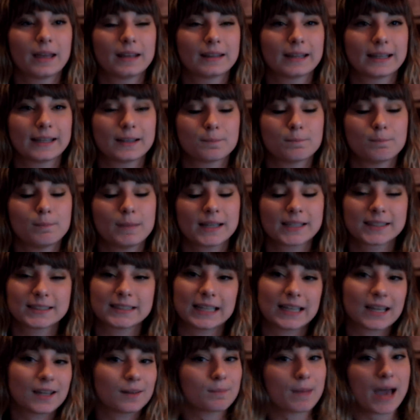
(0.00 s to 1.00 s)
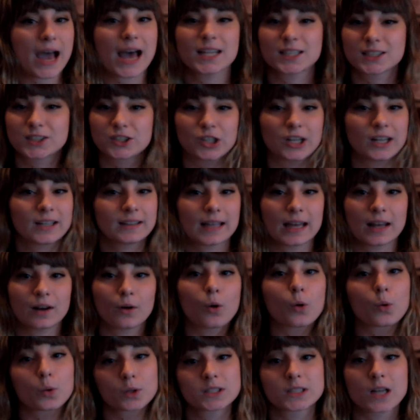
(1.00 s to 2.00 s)
and like mixing and mastering
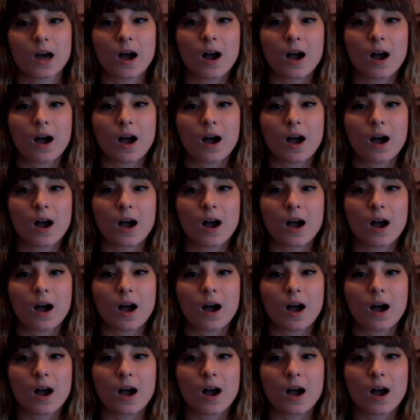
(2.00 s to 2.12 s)
that whole